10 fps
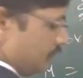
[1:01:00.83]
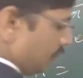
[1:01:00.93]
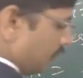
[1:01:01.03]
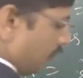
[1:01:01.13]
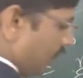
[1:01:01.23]

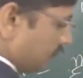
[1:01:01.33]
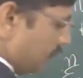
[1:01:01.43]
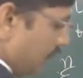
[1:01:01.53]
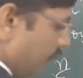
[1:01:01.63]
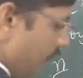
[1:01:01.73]
cos
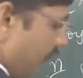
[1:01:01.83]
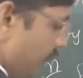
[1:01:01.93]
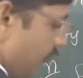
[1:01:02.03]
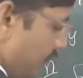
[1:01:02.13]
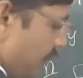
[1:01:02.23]
alpha if
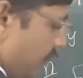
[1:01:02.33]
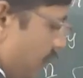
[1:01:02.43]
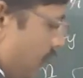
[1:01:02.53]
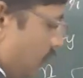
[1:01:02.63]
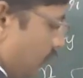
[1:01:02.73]
you take
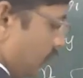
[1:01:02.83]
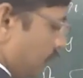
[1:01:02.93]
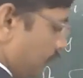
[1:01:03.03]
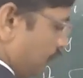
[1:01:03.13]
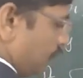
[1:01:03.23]
out,
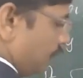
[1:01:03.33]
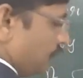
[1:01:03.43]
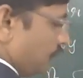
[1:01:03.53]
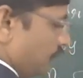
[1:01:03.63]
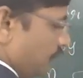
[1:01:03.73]

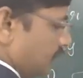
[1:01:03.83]
what